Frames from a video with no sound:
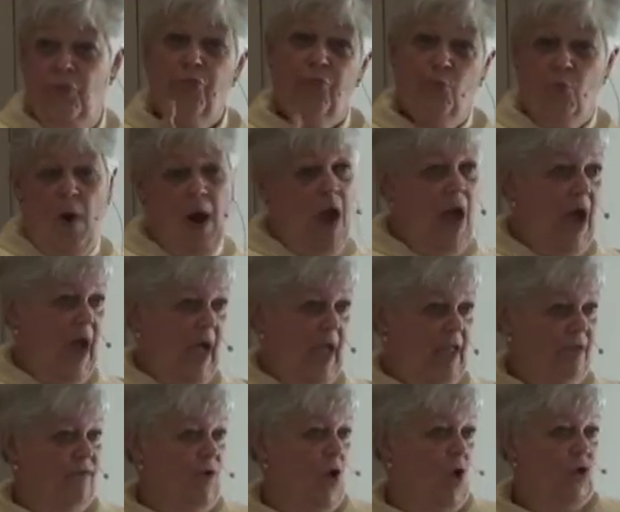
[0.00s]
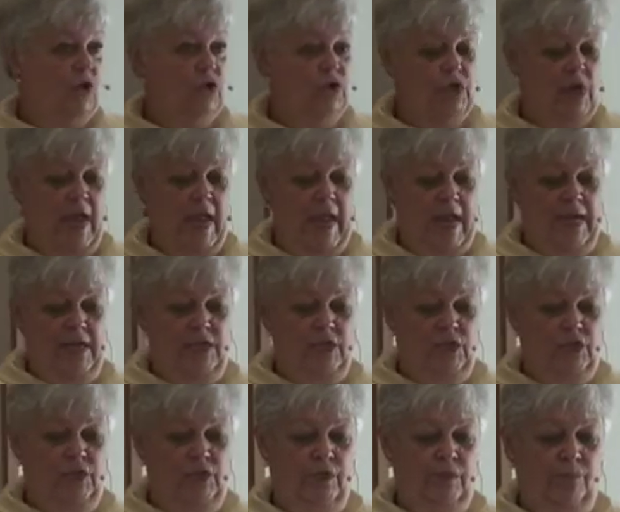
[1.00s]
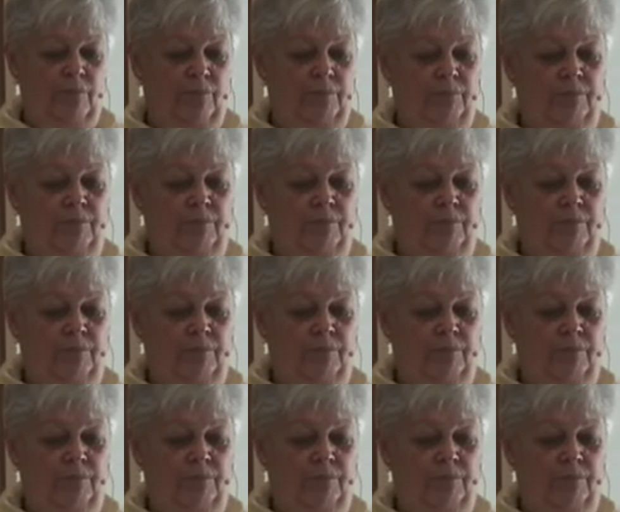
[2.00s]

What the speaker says: thrive on change.